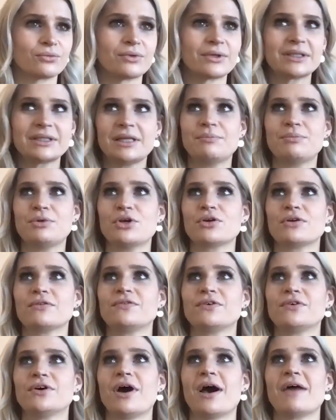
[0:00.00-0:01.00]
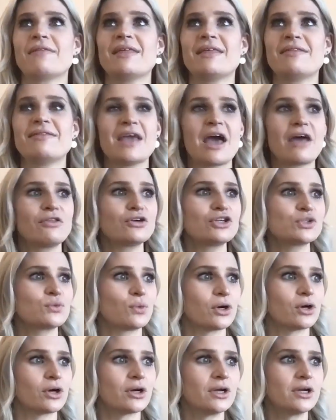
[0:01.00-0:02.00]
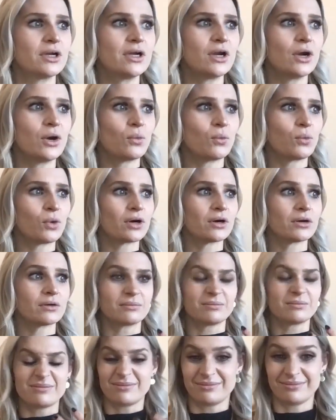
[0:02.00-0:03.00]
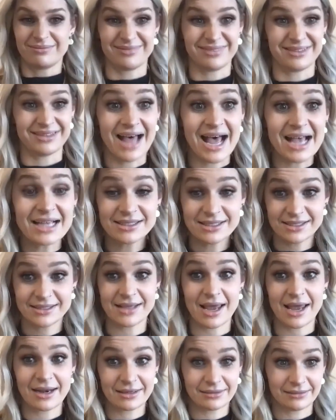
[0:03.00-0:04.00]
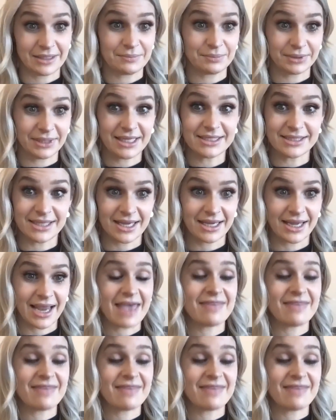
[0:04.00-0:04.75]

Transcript: really beautiful, and then the others were less aesthetically pleasing.